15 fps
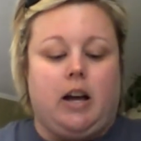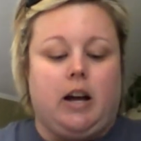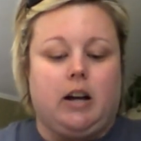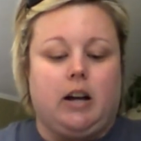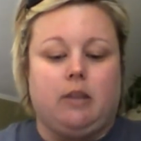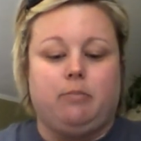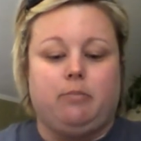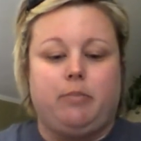
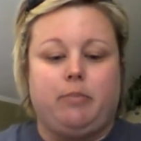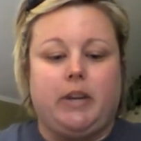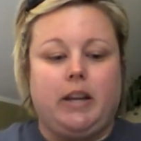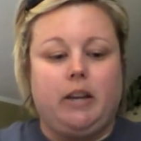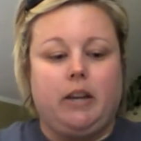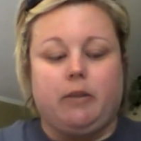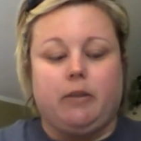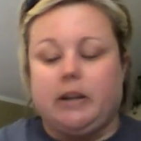But
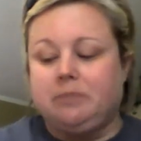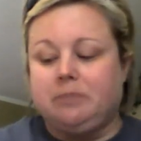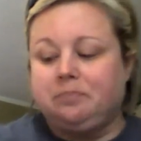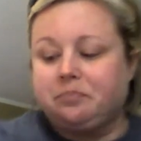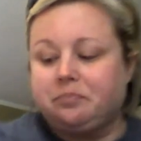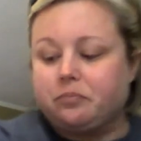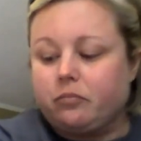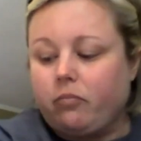anyway,
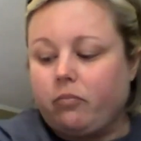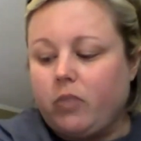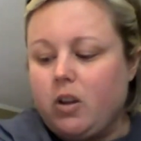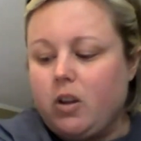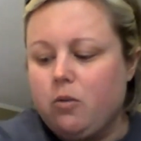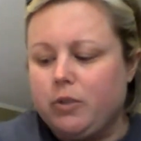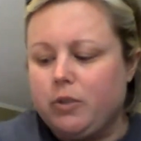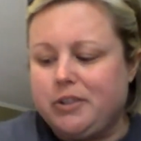
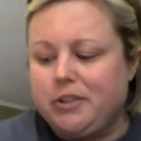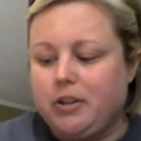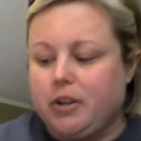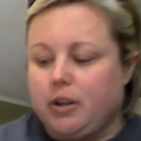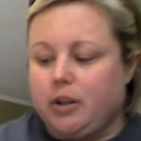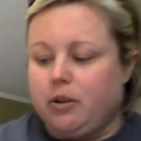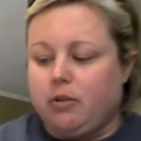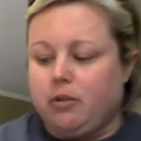what you
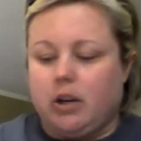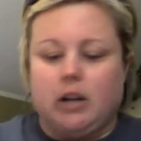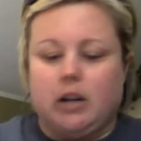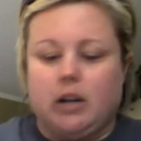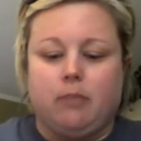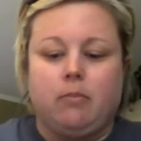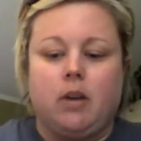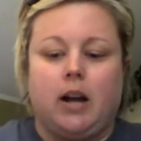do,
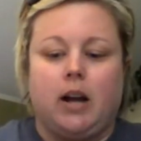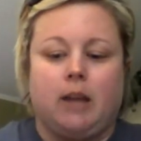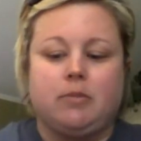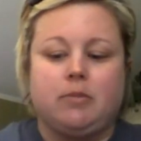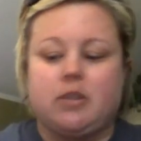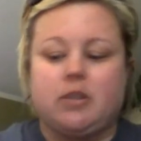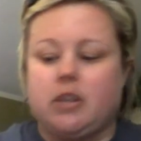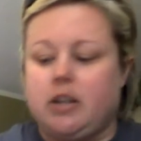
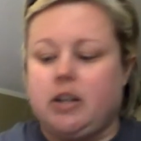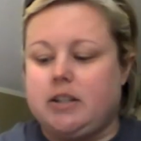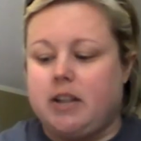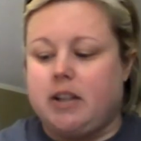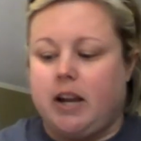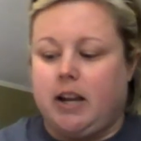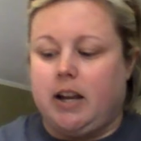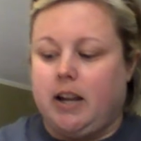I'm just going to
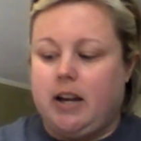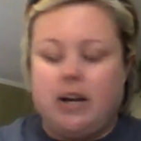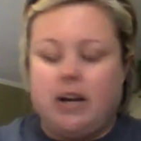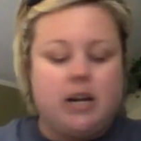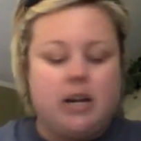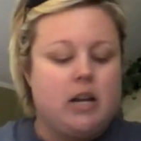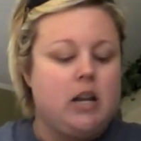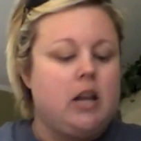
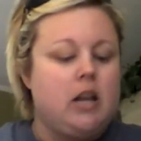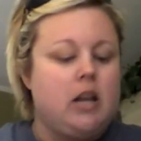take,